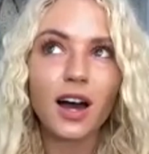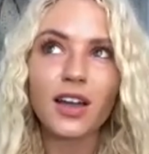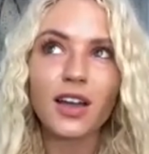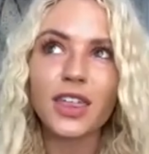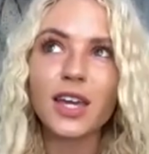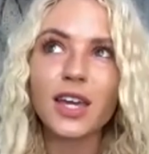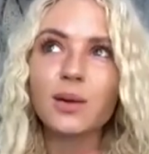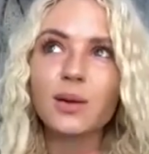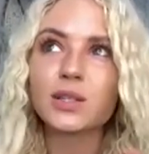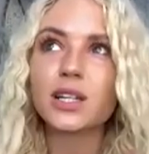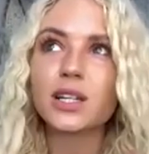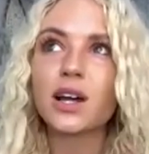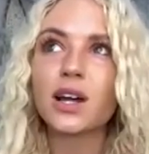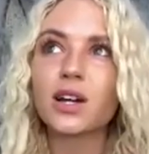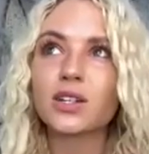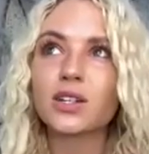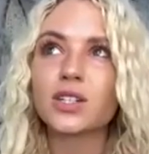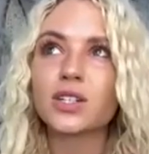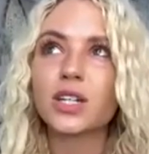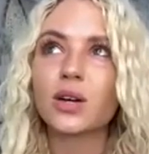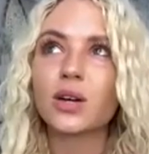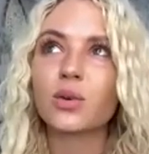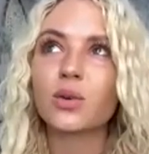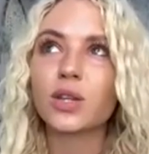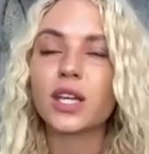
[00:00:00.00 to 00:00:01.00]
think it was last
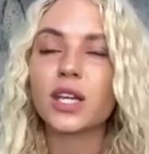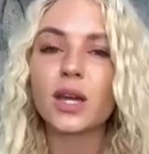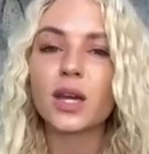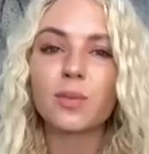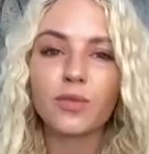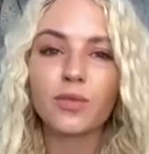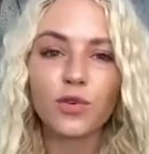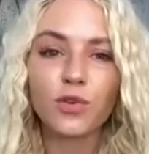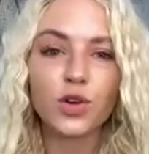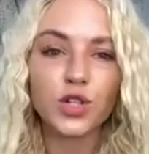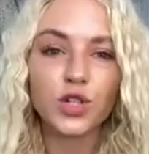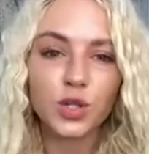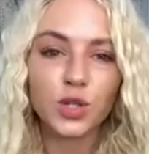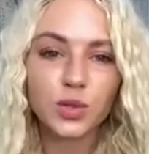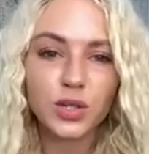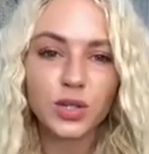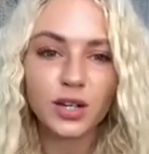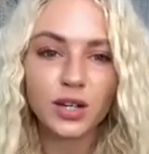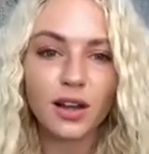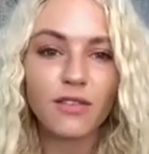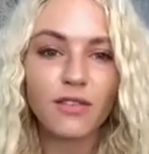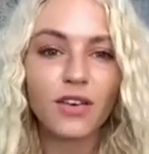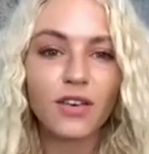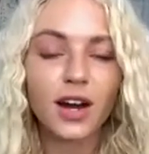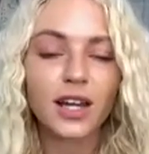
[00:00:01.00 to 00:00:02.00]
year or the year before she was on
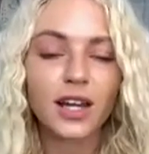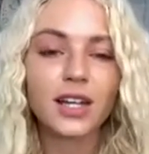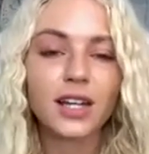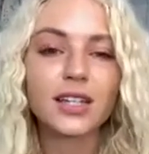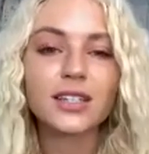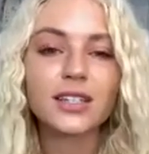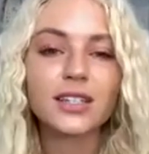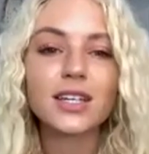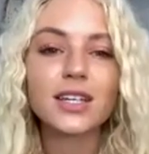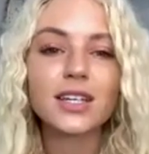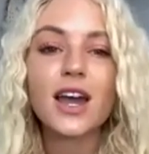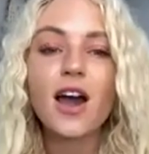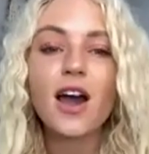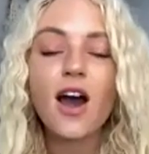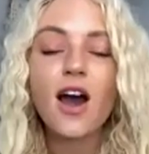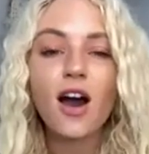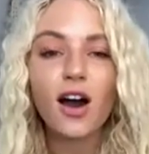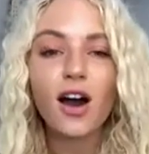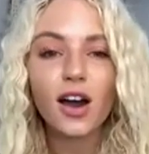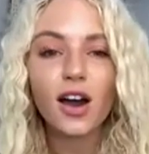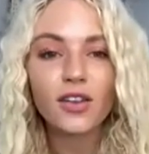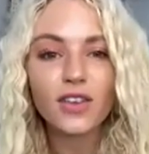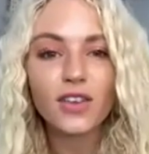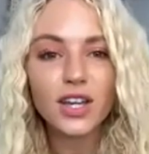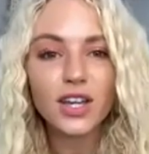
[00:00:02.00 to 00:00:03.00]
Love Island.
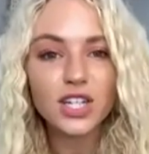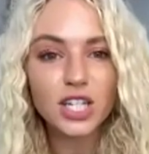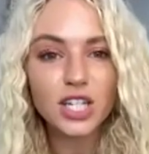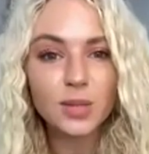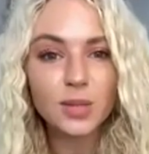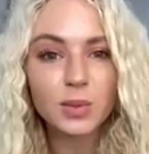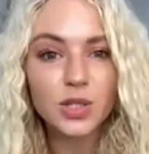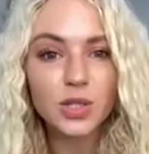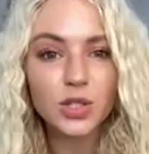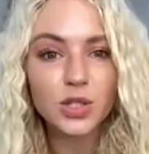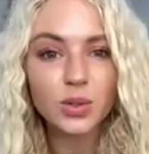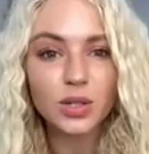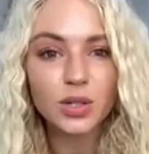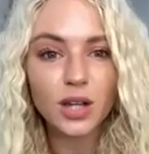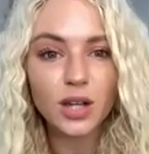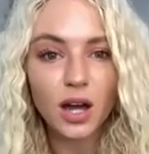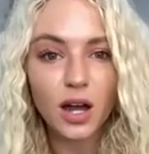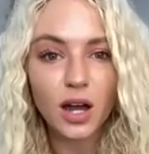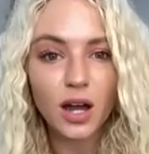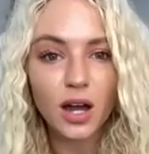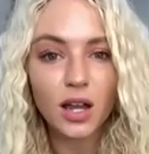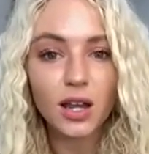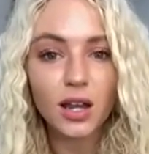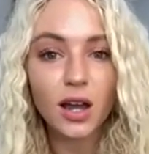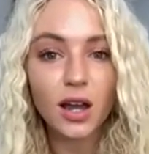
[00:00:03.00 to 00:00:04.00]
I've actually been doing
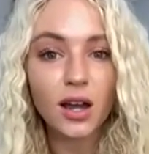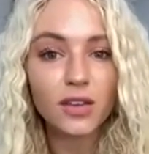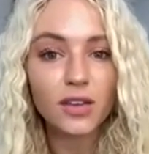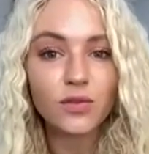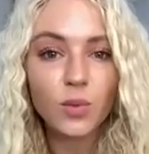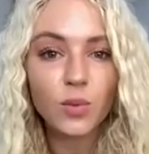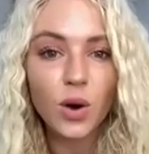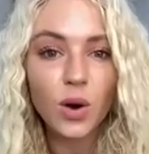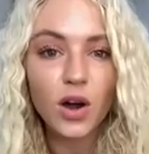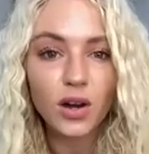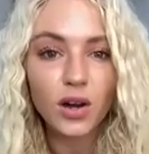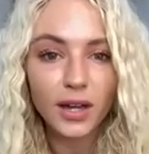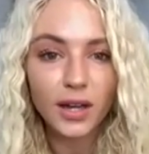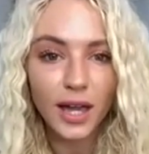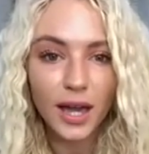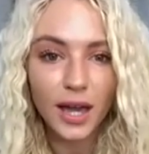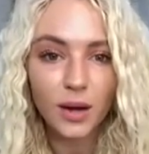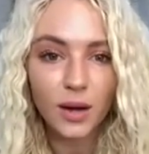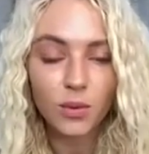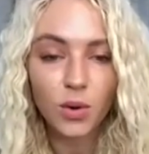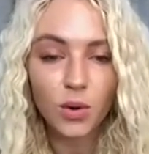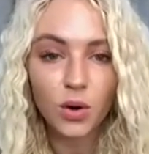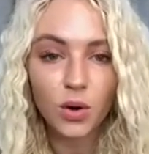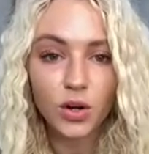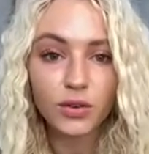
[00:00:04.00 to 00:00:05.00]
her live
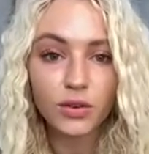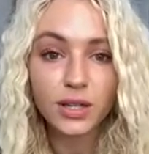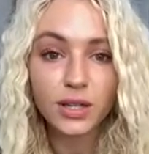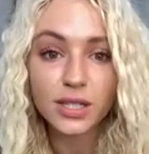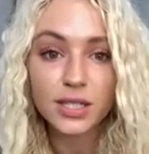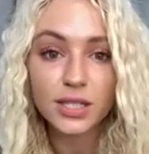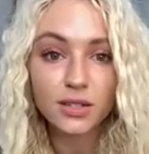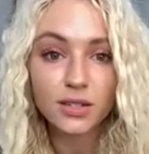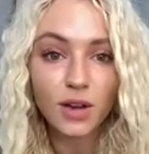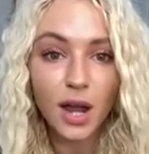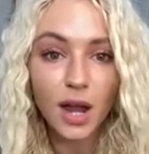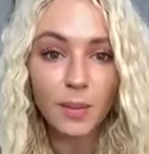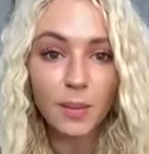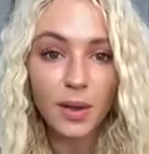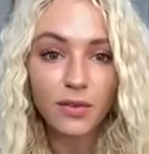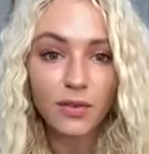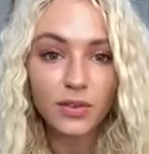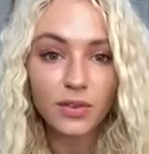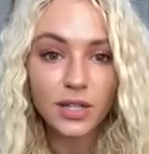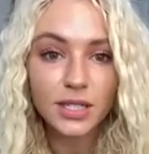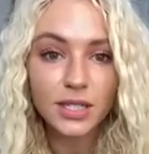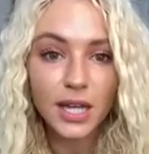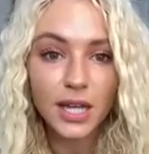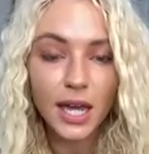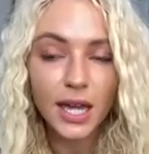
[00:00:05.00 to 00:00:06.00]
workout on her Instagram
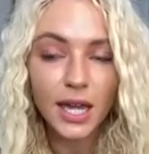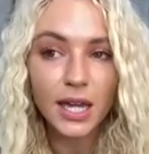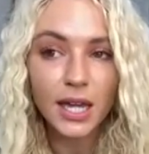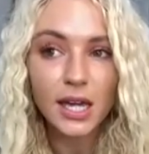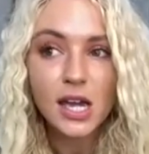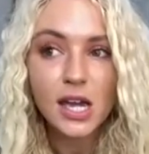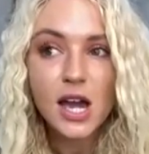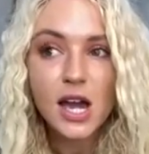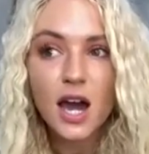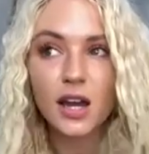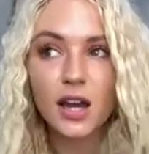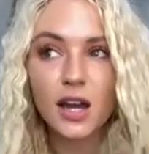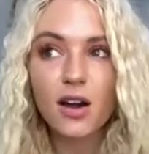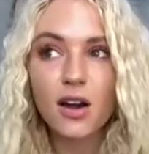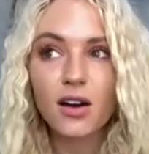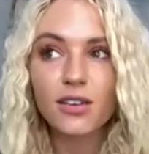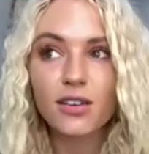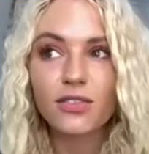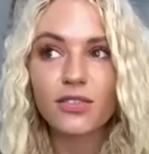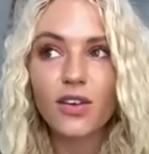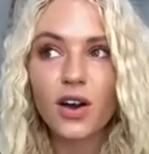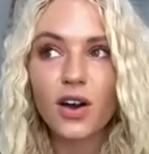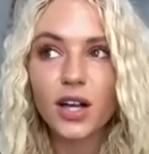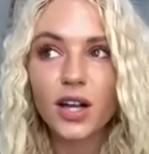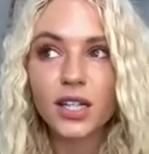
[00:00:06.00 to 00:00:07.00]
every day, and I
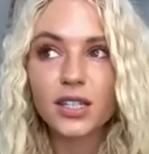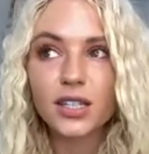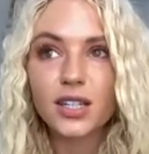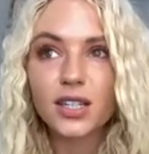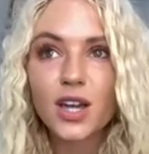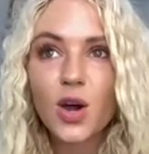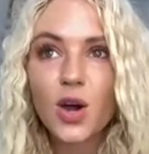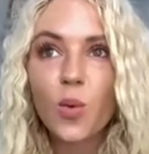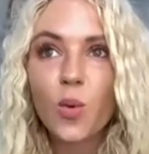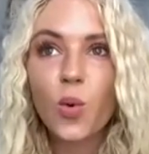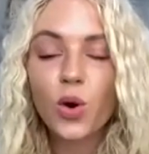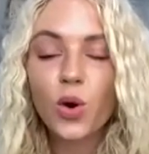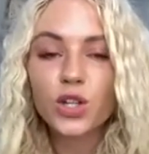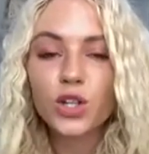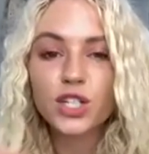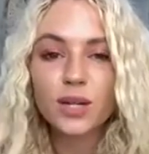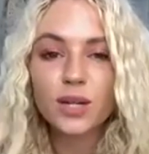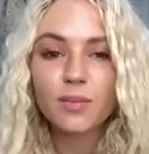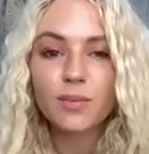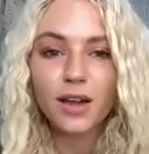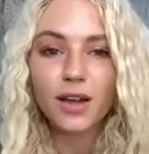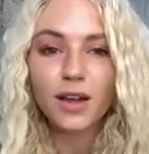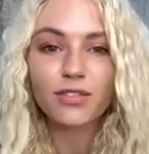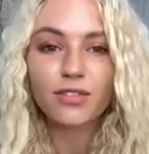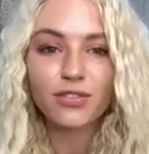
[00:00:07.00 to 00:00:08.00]
find watching
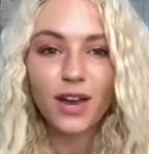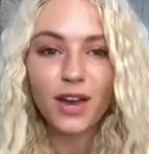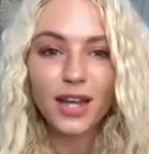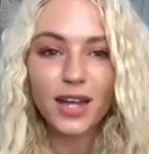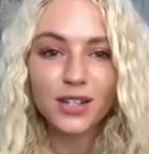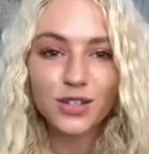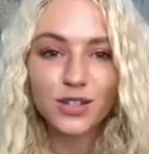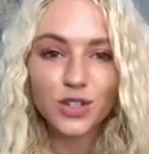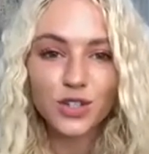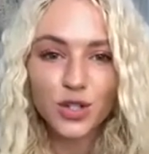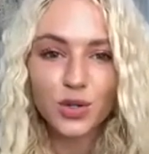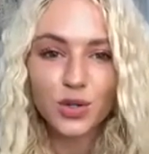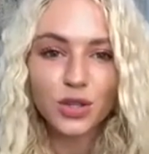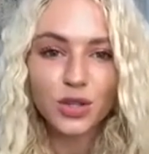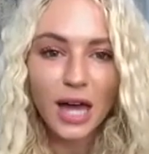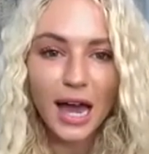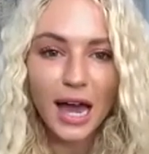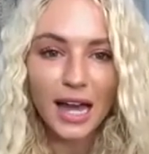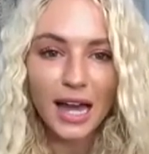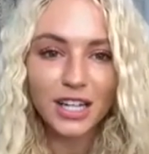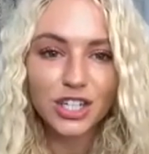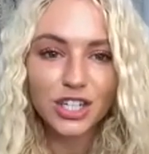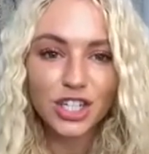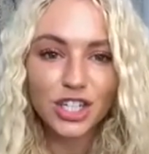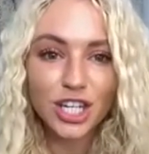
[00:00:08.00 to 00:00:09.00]
my friend do that,
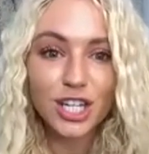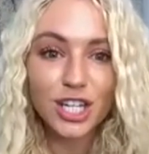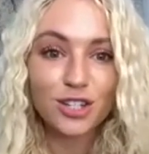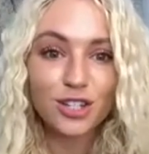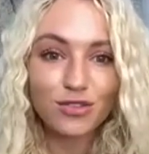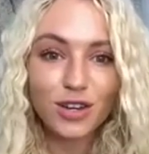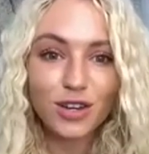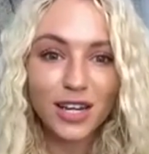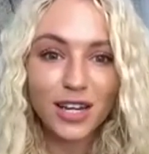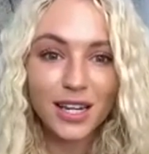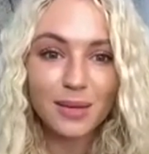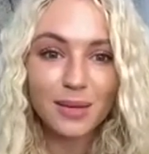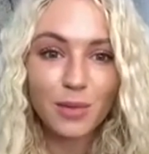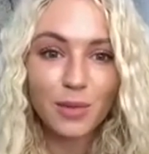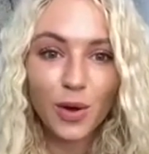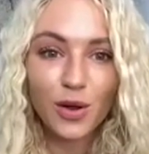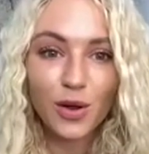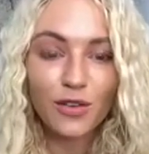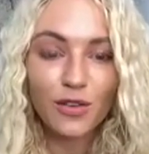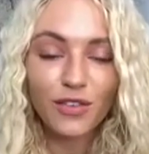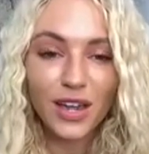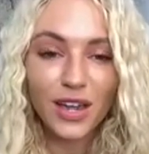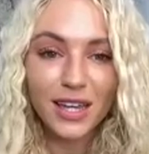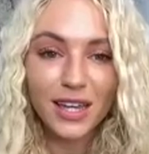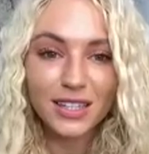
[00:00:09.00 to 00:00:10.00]
and she's really
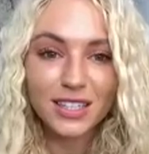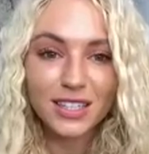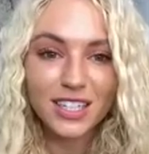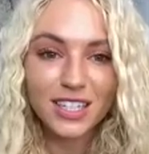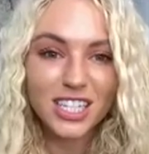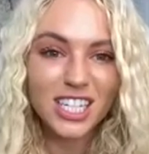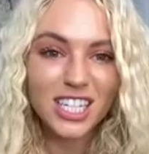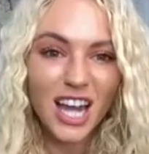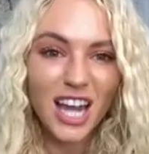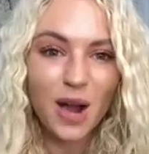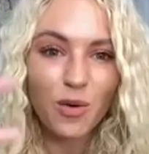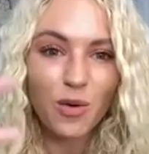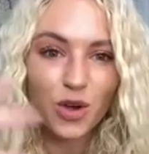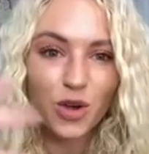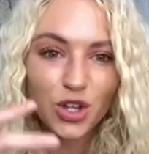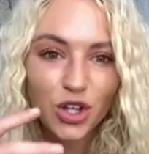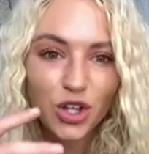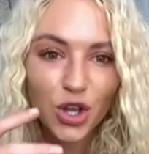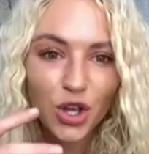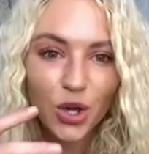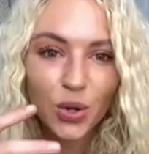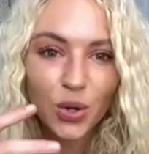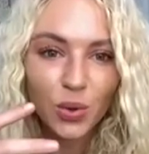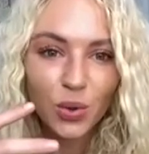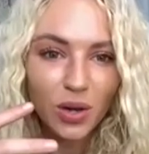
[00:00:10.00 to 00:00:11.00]
motivated to shout at
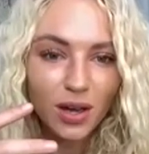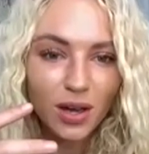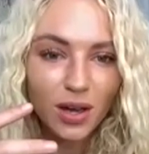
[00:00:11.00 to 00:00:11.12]
you.